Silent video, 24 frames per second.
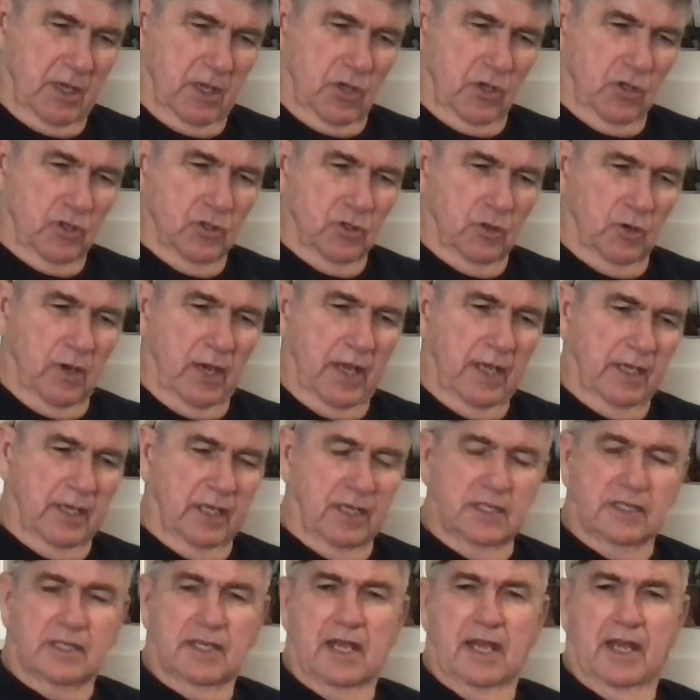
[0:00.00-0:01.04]
So I
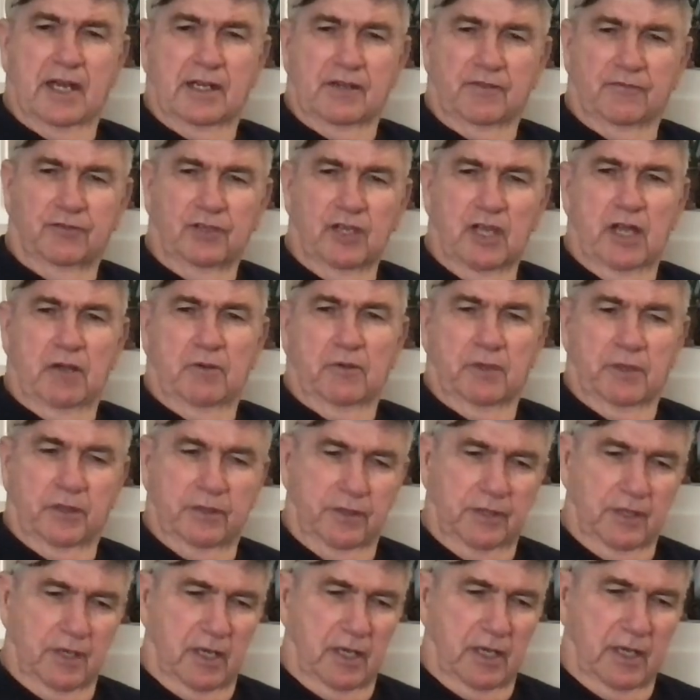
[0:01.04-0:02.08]
get tagged to fly
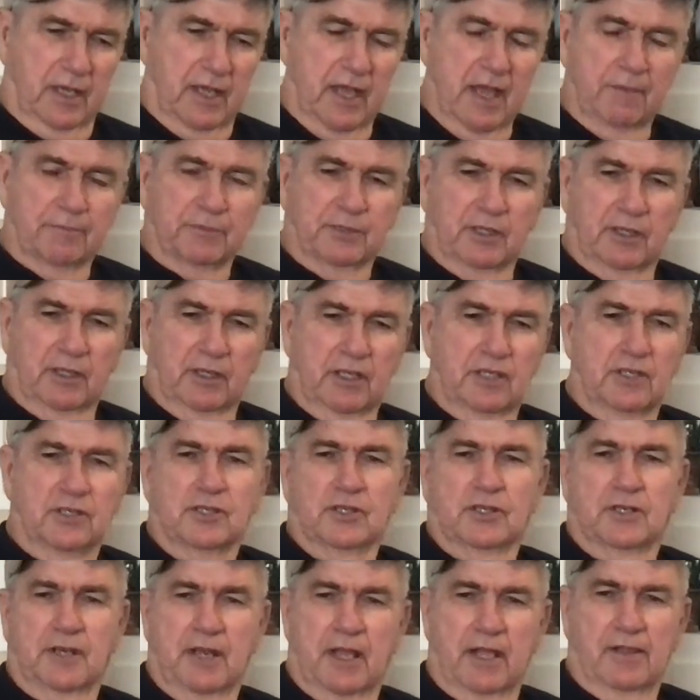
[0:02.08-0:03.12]
with Captain
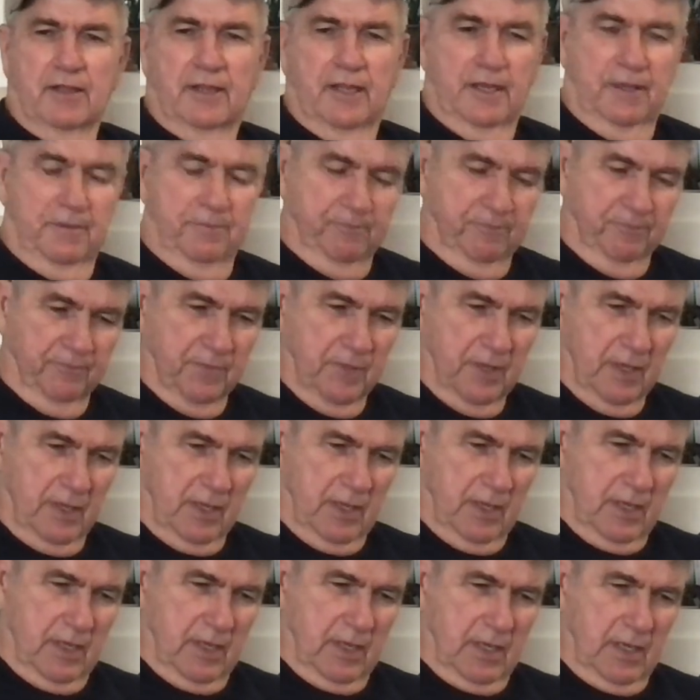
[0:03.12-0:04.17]
Lisa Daly,
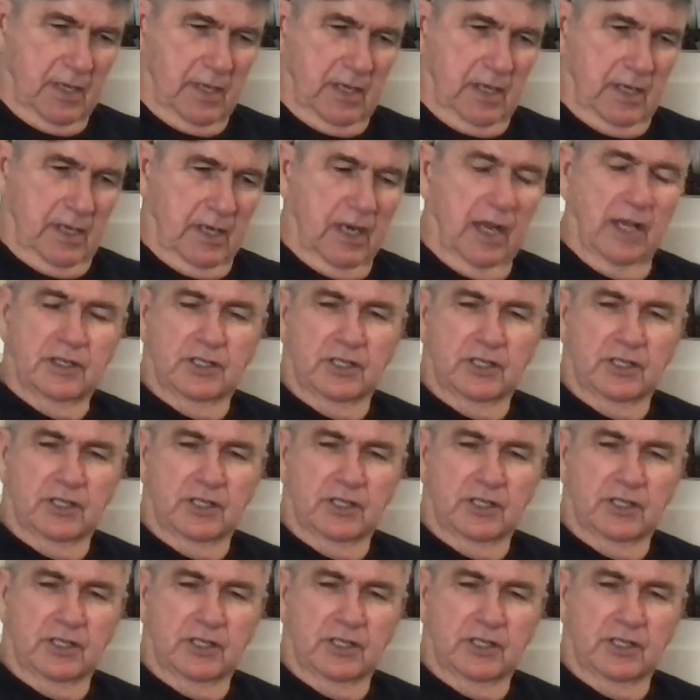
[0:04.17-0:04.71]
and I'd